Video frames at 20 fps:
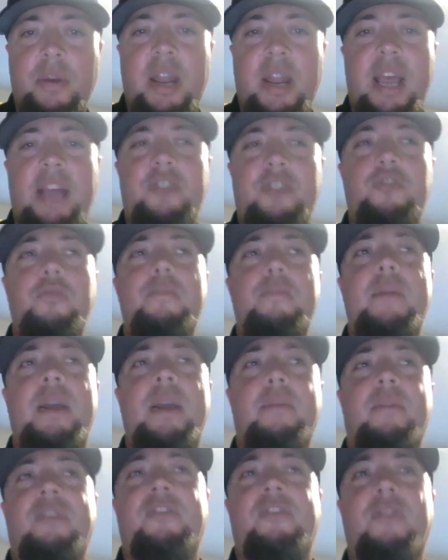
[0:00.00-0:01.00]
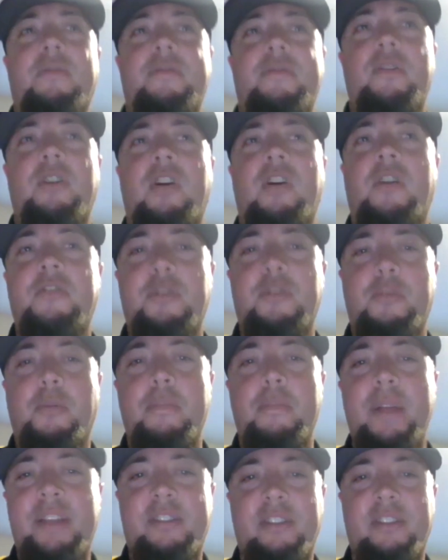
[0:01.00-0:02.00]
but I had to make myself
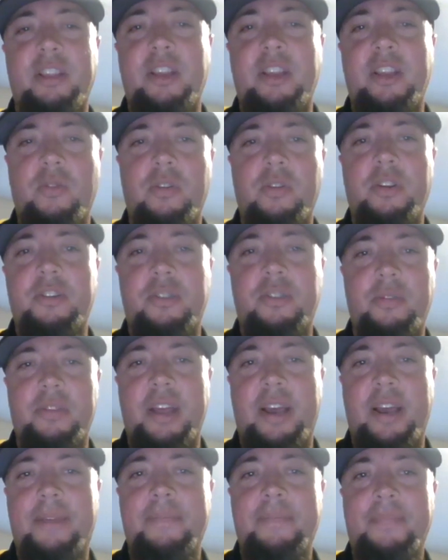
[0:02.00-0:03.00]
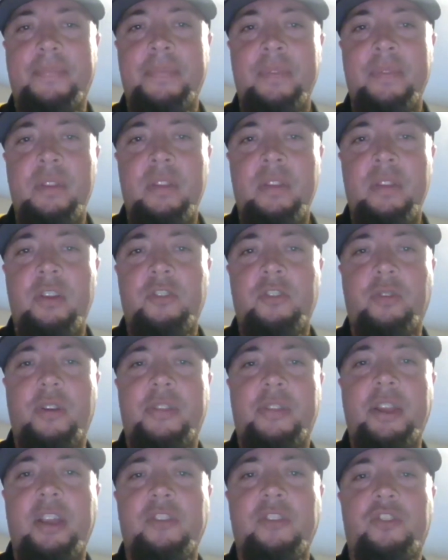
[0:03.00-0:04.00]
uncomfortable mentally in order to do that. So
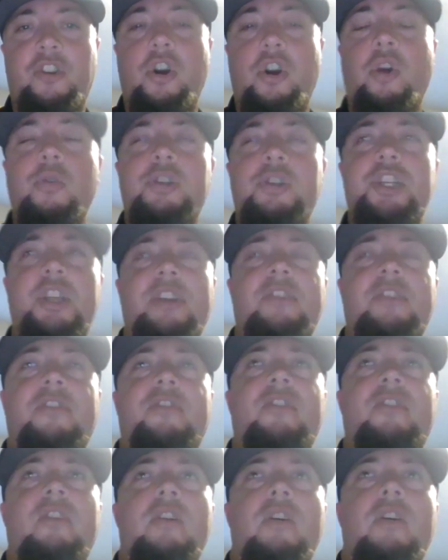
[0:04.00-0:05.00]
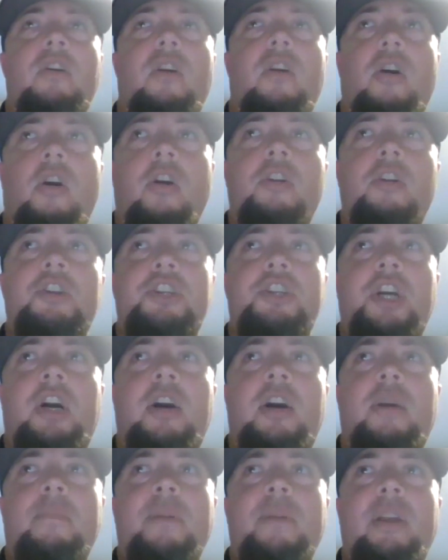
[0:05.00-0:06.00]
I think as coaches, our
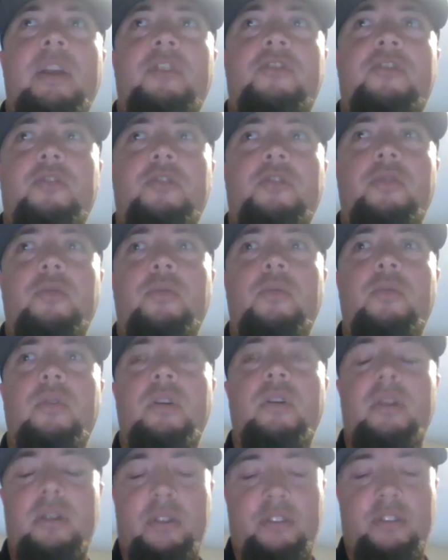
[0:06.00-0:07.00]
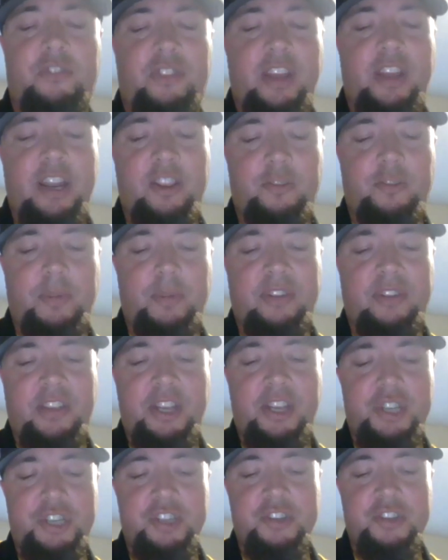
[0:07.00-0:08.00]
job is to set
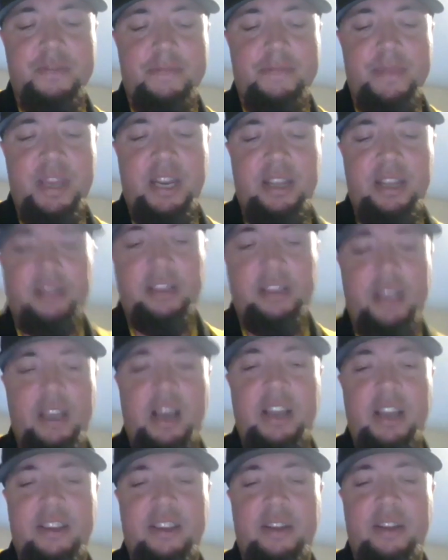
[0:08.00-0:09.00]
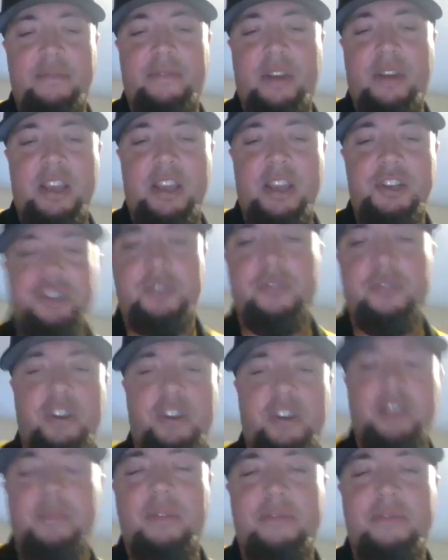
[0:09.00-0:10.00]
expectations immediately, identify issues
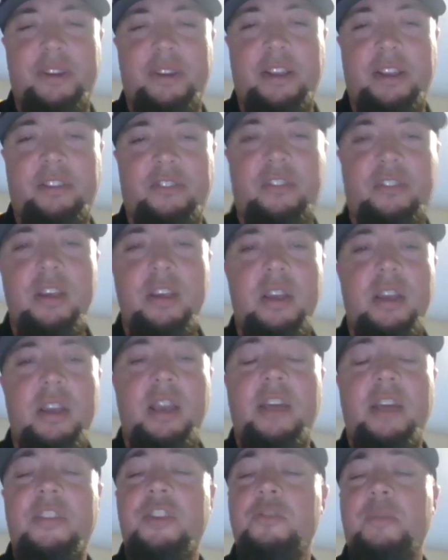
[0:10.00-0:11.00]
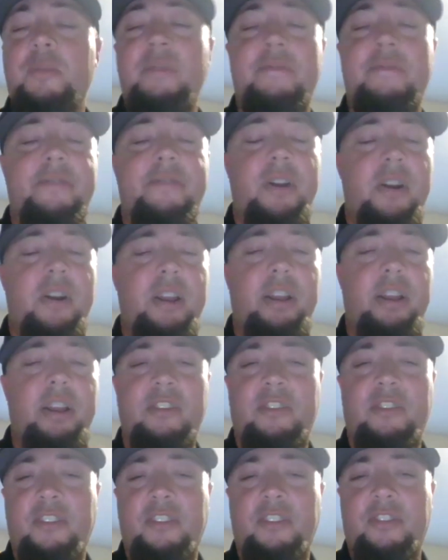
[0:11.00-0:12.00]
that need to be fixed, and then just be very
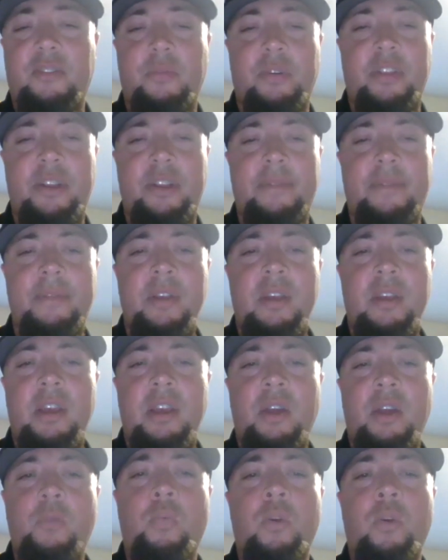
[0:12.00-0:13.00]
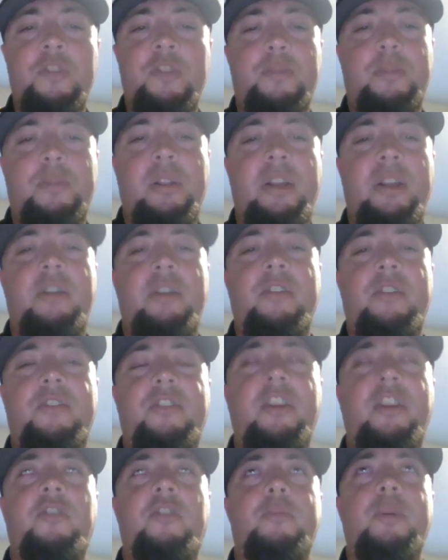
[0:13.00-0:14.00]
consistent with it. And once
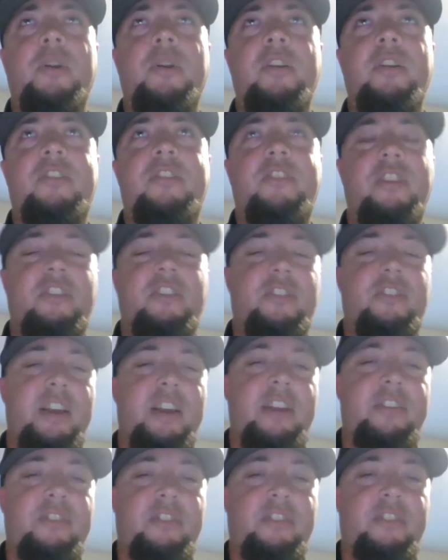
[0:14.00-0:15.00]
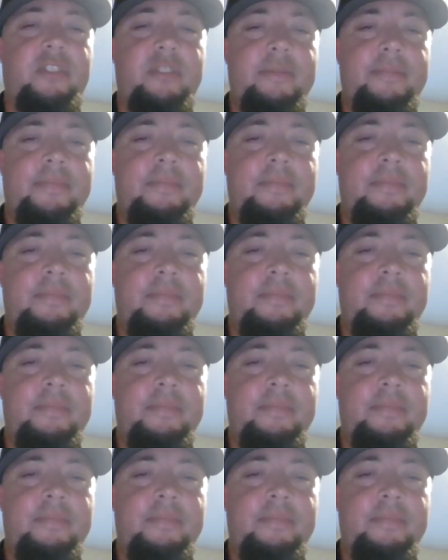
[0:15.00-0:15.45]
players experience success,